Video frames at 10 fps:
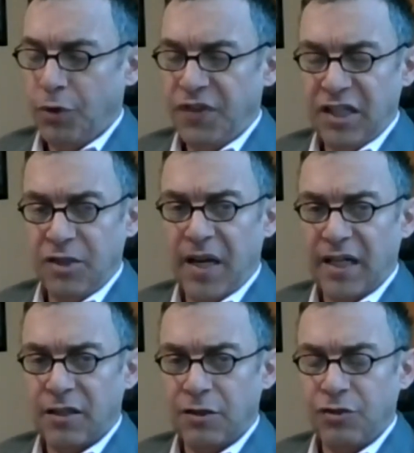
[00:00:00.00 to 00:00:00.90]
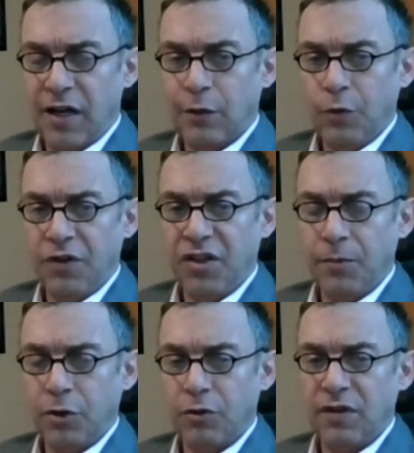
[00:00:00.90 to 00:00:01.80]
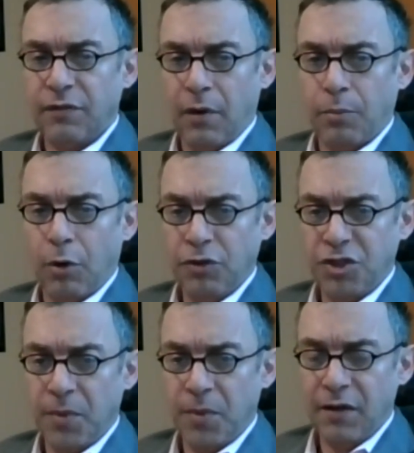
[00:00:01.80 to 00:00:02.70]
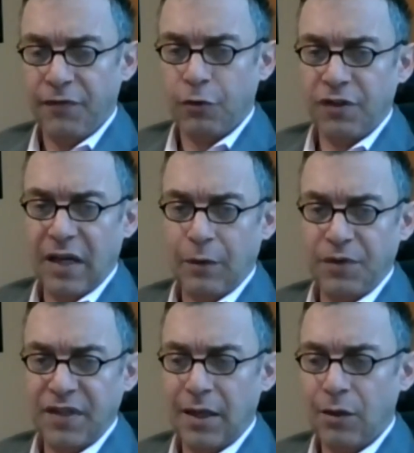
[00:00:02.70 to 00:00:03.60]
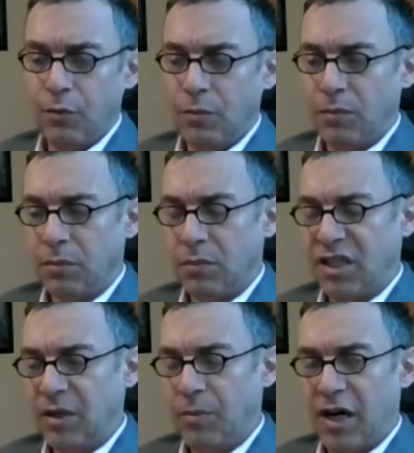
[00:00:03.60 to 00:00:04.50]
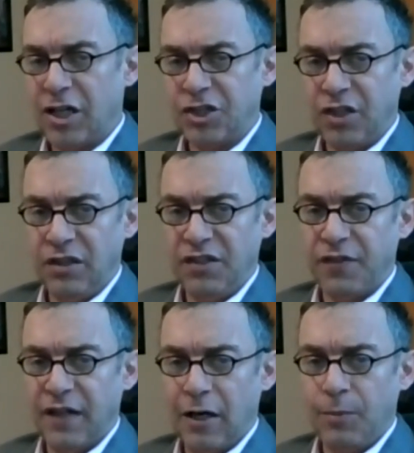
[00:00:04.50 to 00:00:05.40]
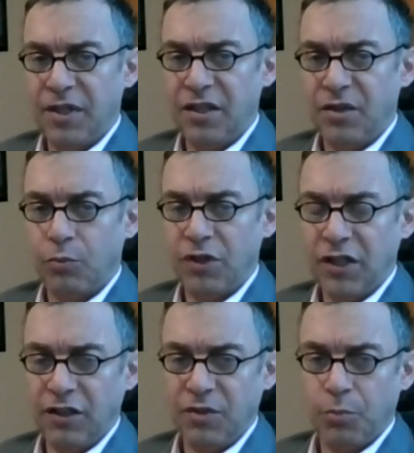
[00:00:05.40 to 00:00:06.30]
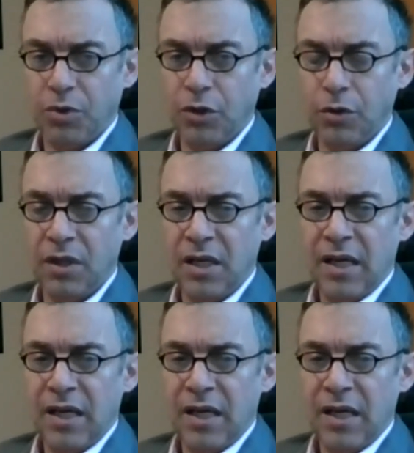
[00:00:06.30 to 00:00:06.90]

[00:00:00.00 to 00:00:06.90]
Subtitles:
put things back on track with some degree of rapprochement. Of course, that was now kiboshed, at least for now, by this ridiculous balloon.